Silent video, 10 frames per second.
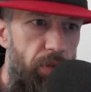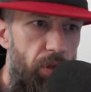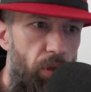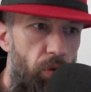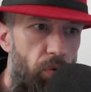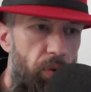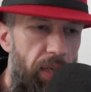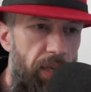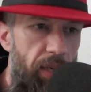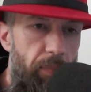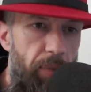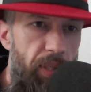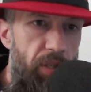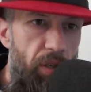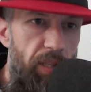So
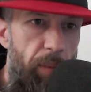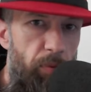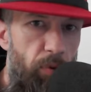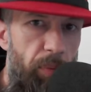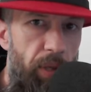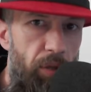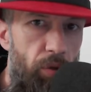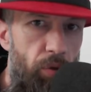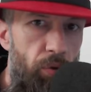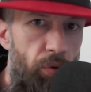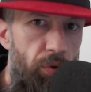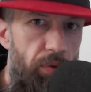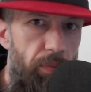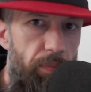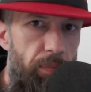it's not up to me to
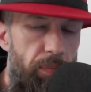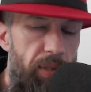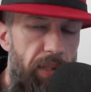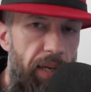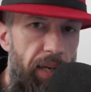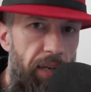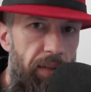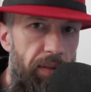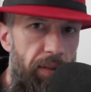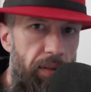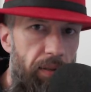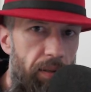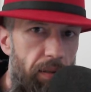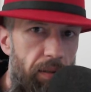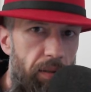say anything
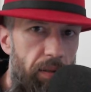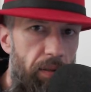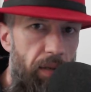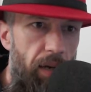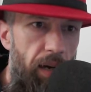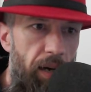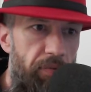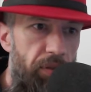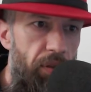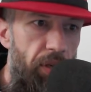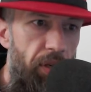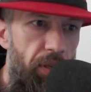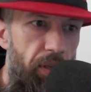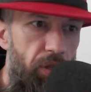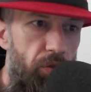uh, after
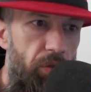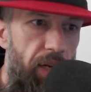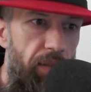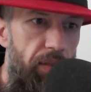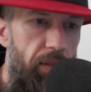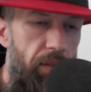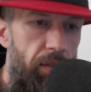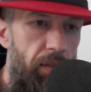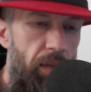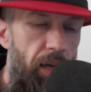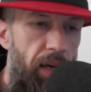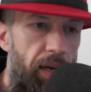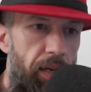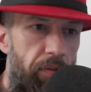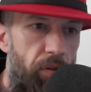reading this, right? Uh,
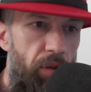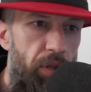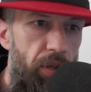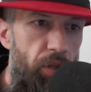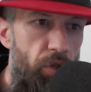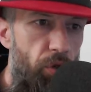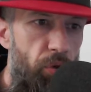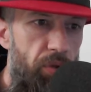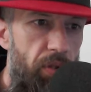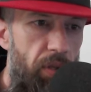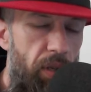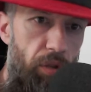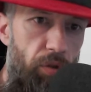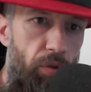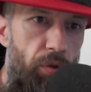I have already chosen
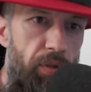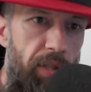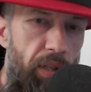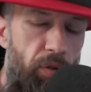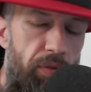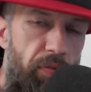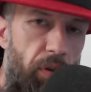to use Linux for